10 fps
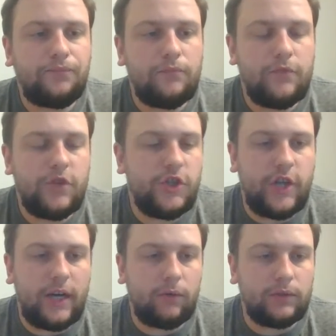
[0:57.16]
just
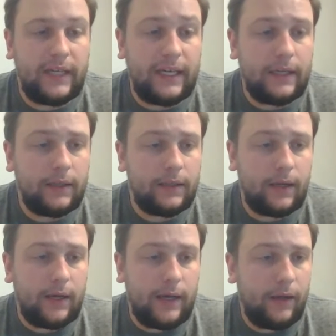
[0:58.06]
general knee
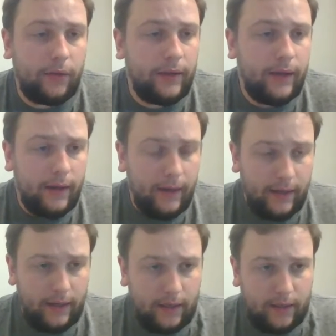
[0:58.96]
health.
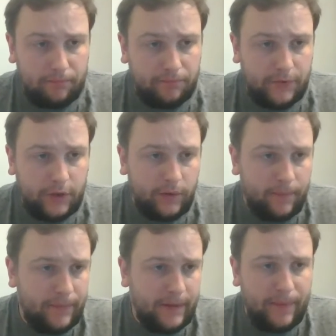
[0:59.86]
So
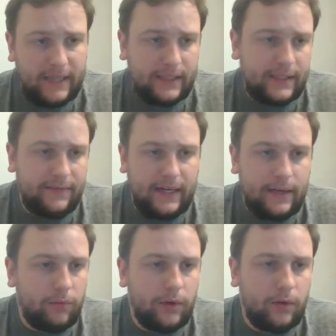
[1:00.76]
the basics of
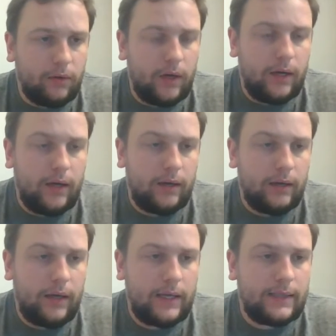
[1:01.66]
any real
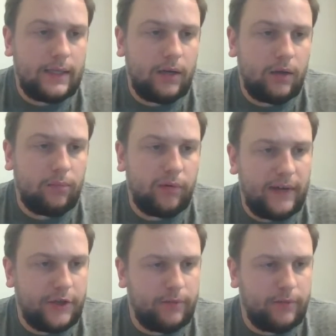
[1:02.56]
ACL prevention